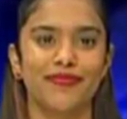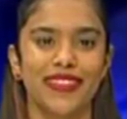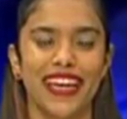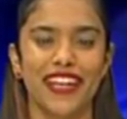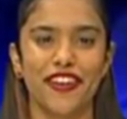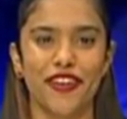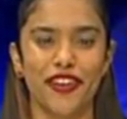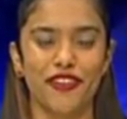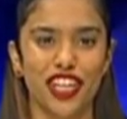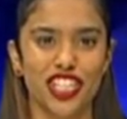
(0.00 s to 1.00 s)
And in
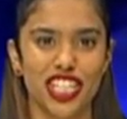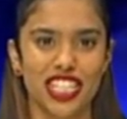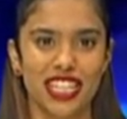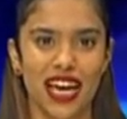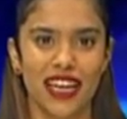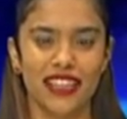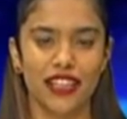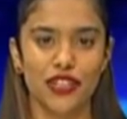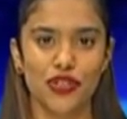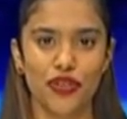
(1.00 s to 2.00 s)
growing Fiji tonight, the
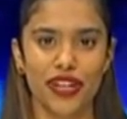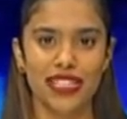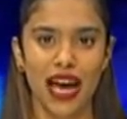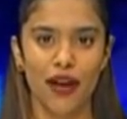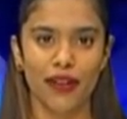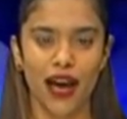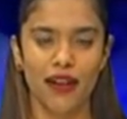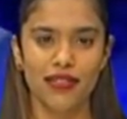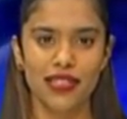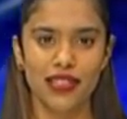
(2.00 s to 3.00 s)
Nasori Town
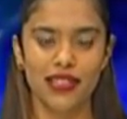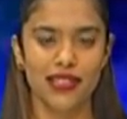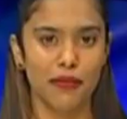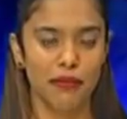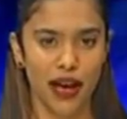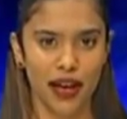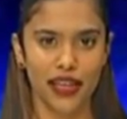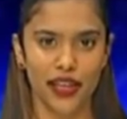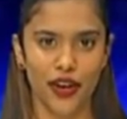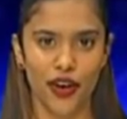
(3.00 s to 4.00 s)
Council is
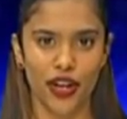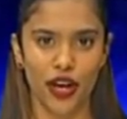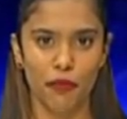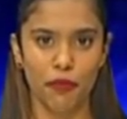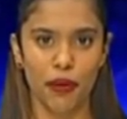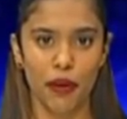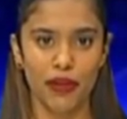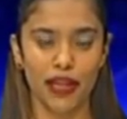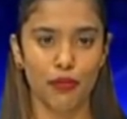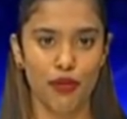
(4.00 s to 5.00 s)
embarking on a
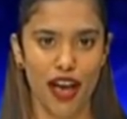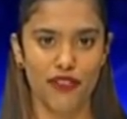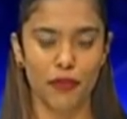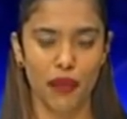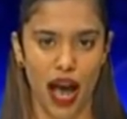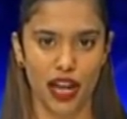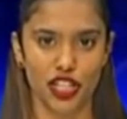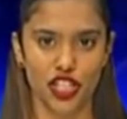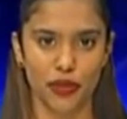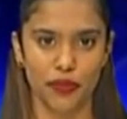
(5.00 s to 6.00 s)
public-private
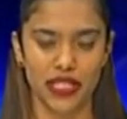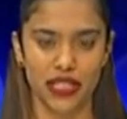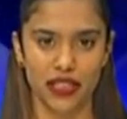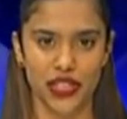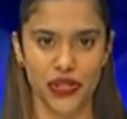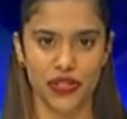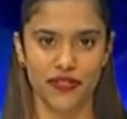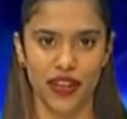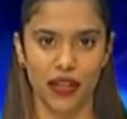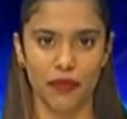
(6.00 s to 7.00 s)
partnership deal to
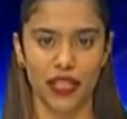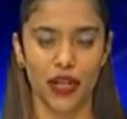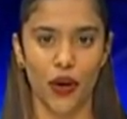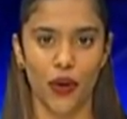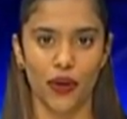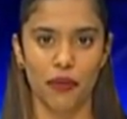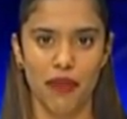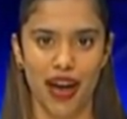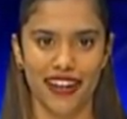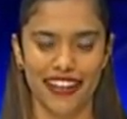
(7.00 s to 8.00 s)
develop the old
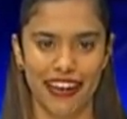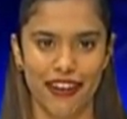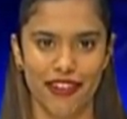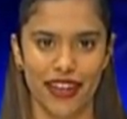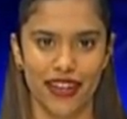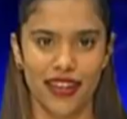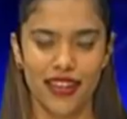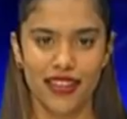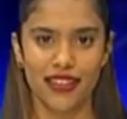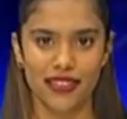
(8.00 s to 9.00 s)
market area.
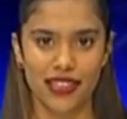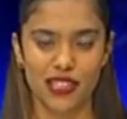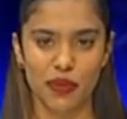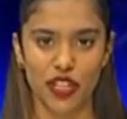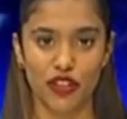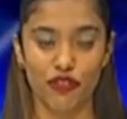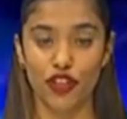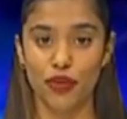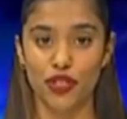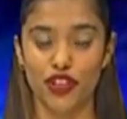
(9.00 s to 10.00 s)
This has been
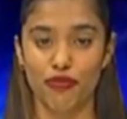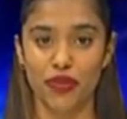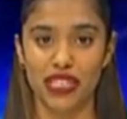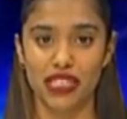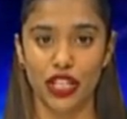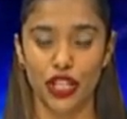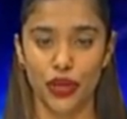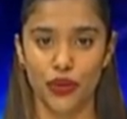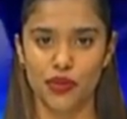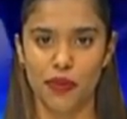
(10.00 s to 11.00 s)
confirmed to FBC
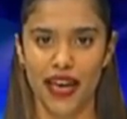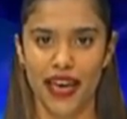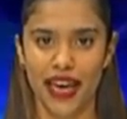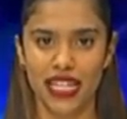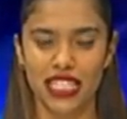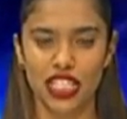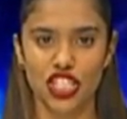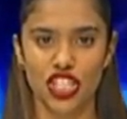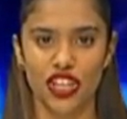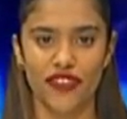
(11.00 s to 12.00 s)
News by Acting
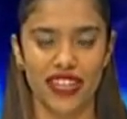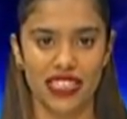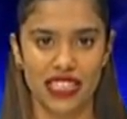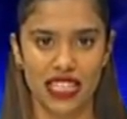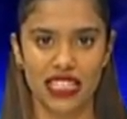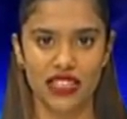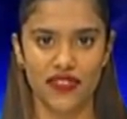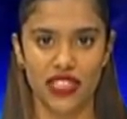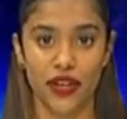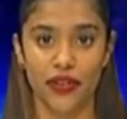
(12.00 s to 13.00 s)
Chief
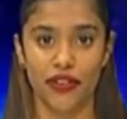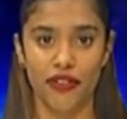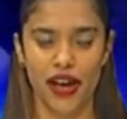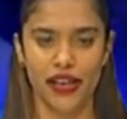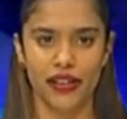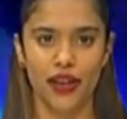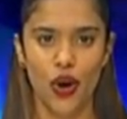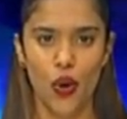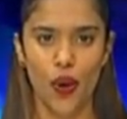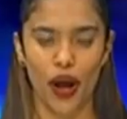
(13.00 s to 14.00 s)
Executive Deo Narayan
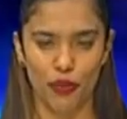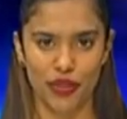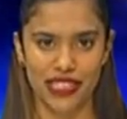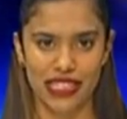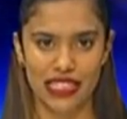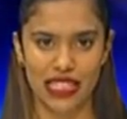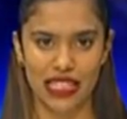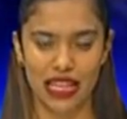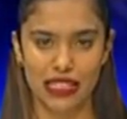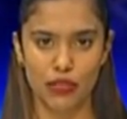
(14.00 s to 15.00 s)
while presenting
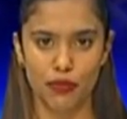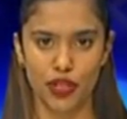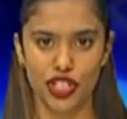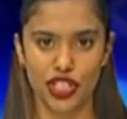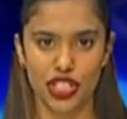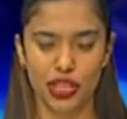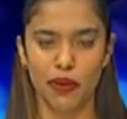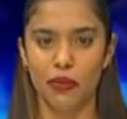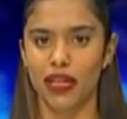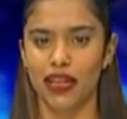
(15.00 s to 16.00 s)
their submission to the
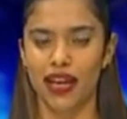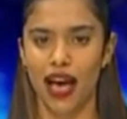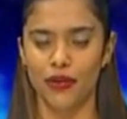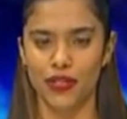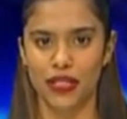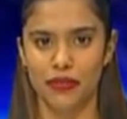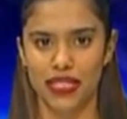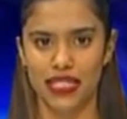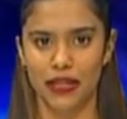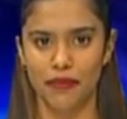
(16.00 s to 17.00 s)
Public Accounts
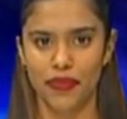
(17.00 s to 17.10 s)
Committee.